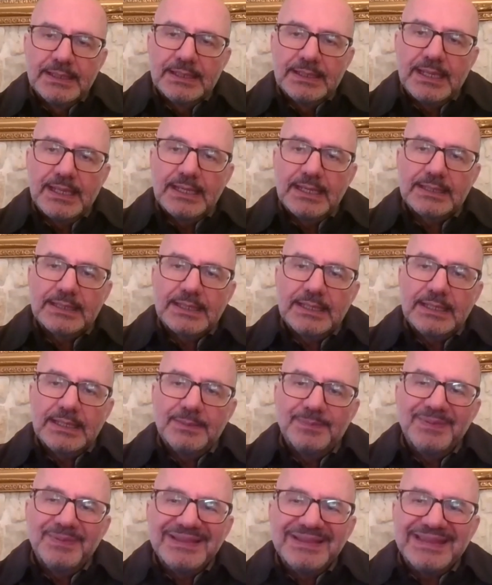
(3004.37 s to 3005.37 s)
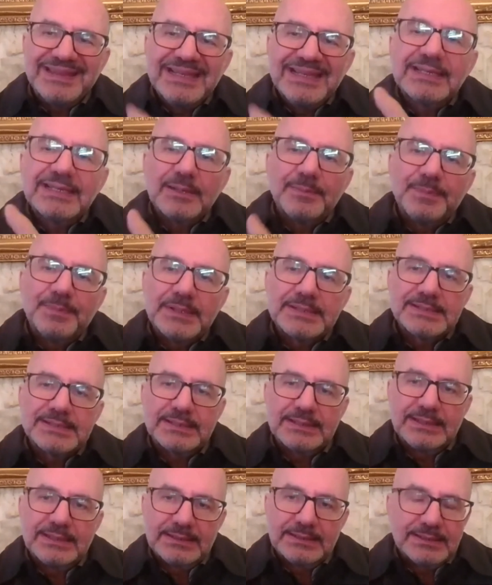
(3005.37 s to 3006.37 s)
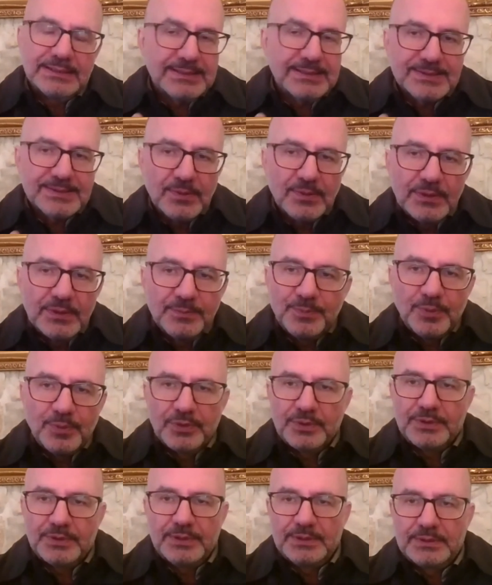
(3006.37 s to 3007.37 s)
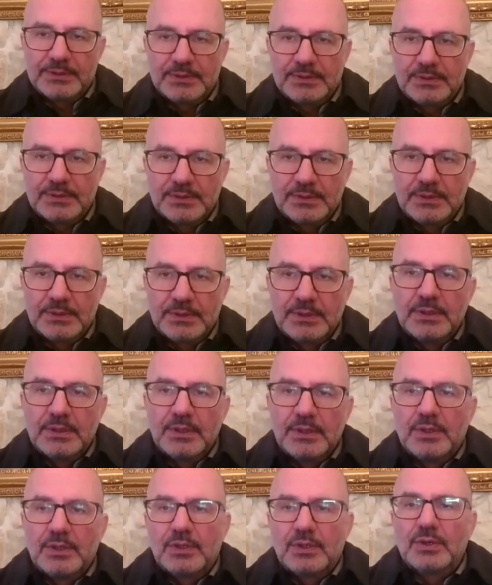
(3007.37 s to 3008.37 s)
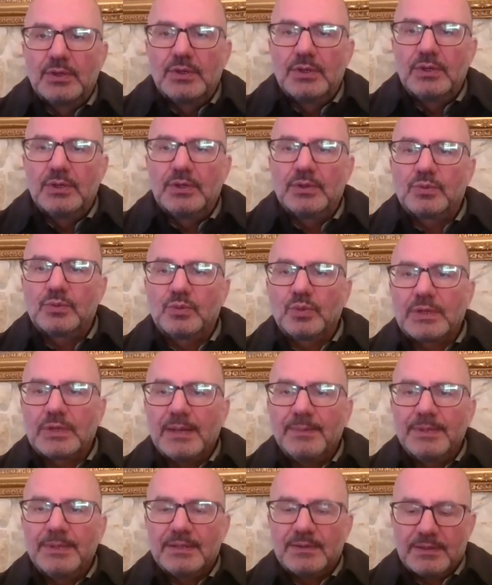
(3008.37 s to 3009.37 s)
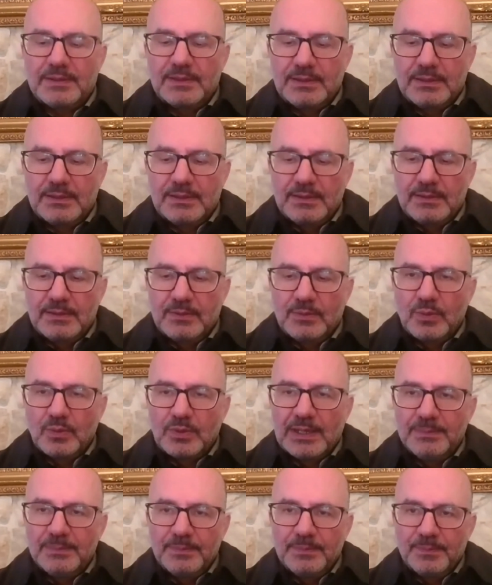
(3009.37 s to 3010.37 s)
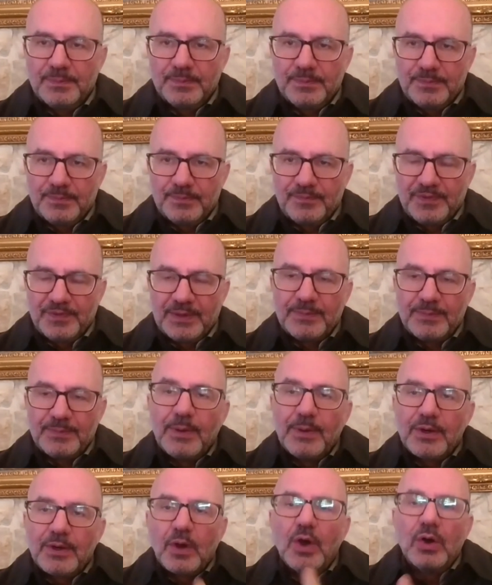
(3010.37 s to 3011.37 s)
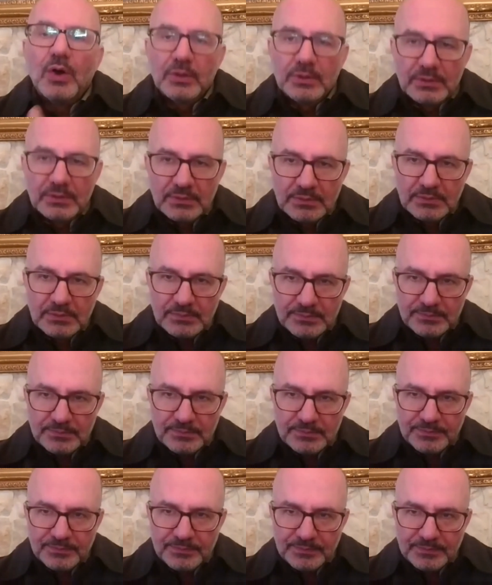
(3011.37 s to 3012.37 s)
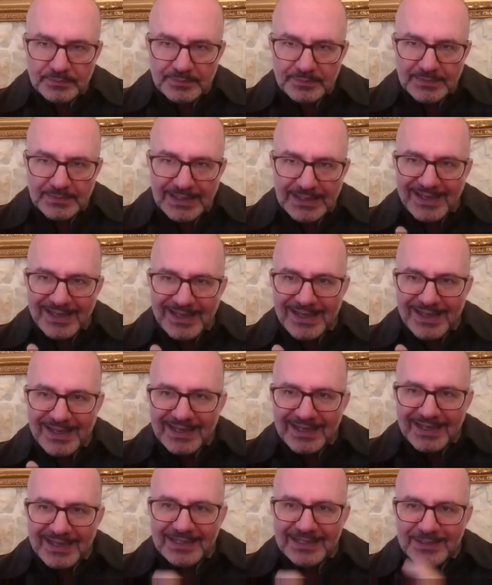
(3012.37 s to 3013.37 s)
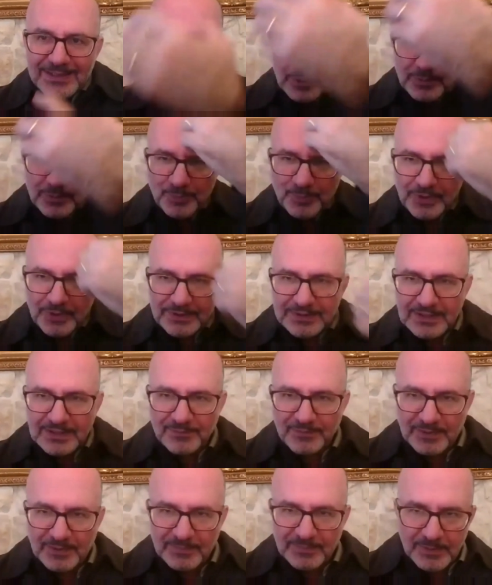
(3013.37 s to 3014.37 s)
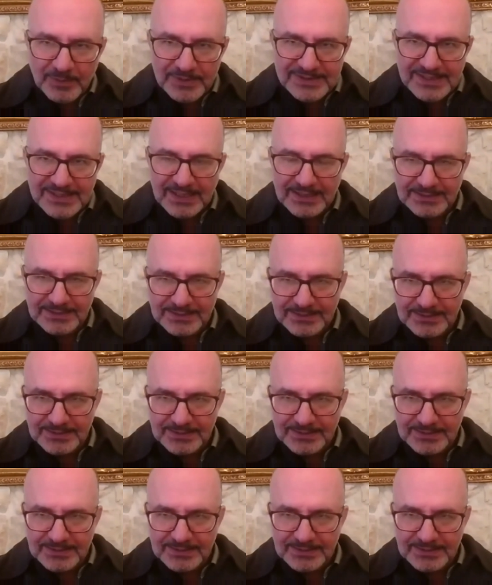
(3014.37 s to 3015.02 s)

like a built-in capacity. It is so important to come from our own and not to import it from outside.